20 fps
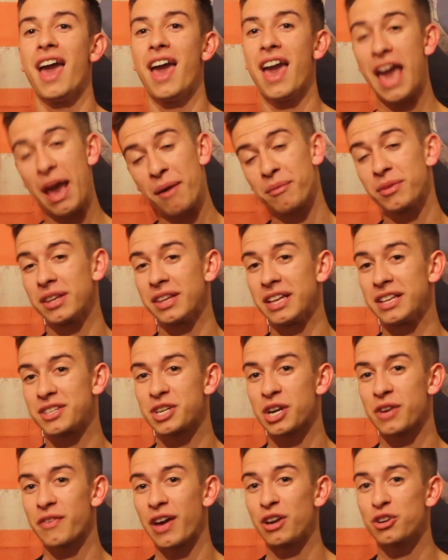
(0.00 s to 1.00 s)
and the lead
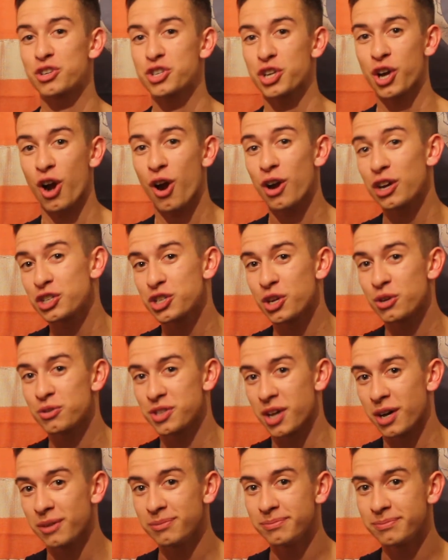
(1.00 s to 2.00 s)
singer of Enter Shikari shows
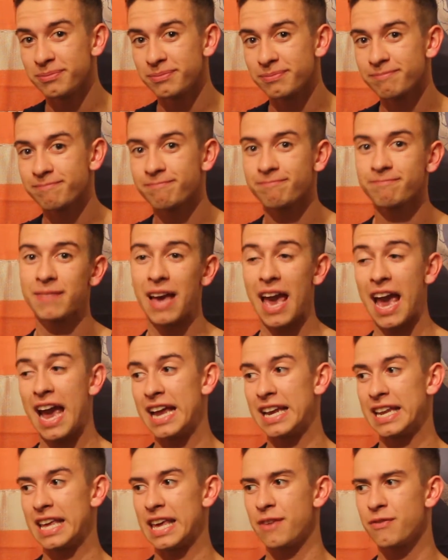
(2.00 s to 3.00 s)
up,
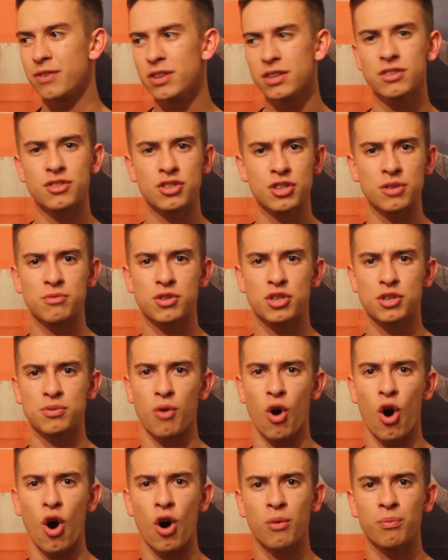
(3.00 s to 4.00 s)
and even some
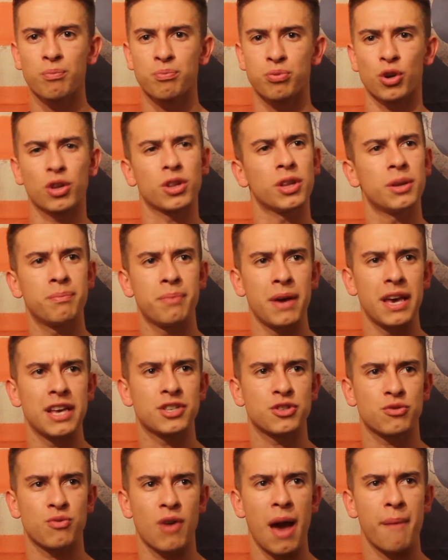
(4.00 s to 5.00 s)
small
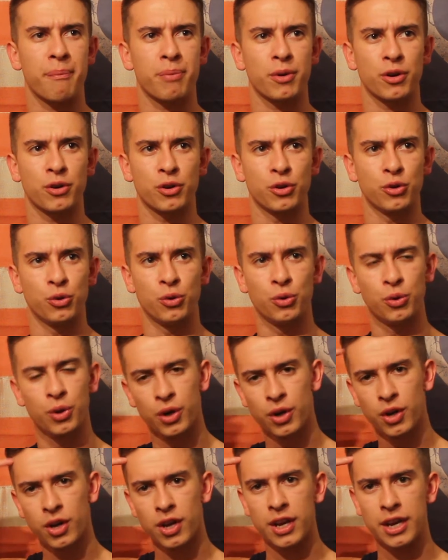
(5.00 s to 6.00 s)
Brooklyn-based rapper who
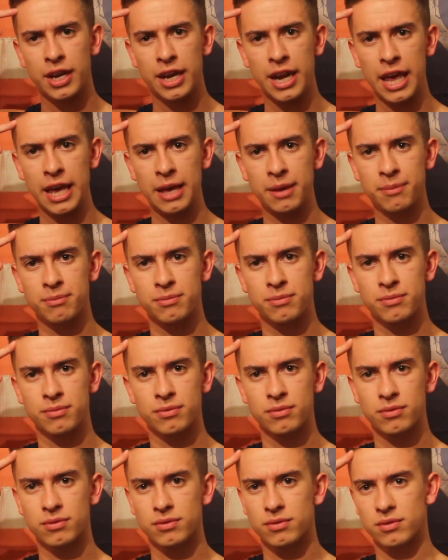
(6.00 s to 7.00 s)
name
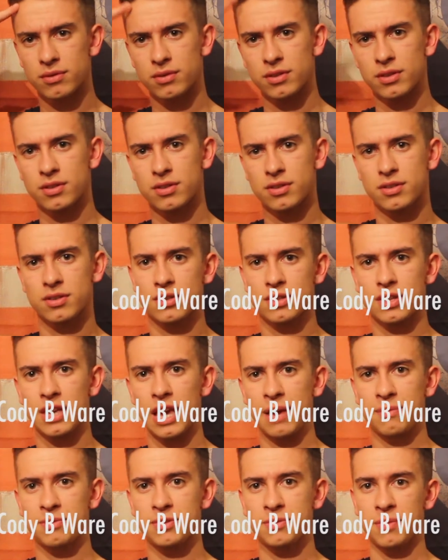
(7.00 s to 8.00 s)

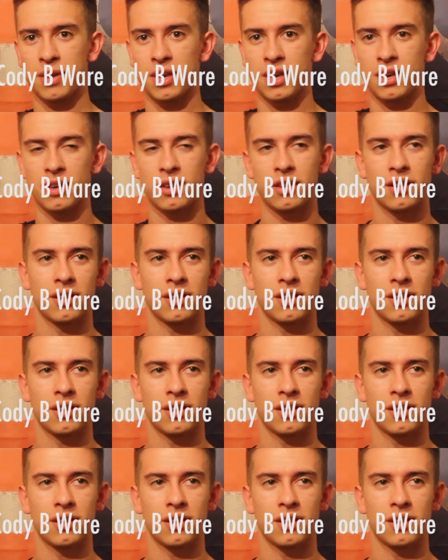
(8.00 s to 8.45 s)
escapes me.